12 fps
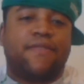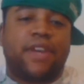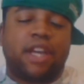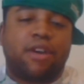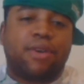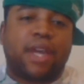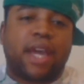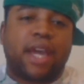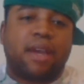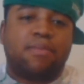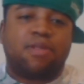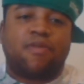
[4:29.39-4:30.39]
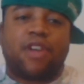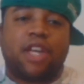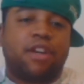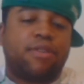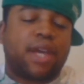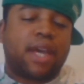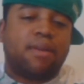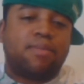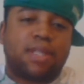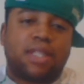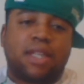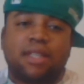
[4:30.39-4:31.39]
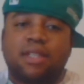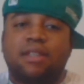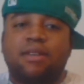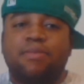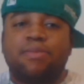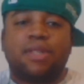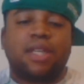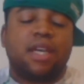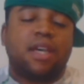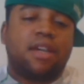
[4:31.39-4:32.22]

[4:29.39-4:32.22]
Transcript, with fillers: video games, video game systems.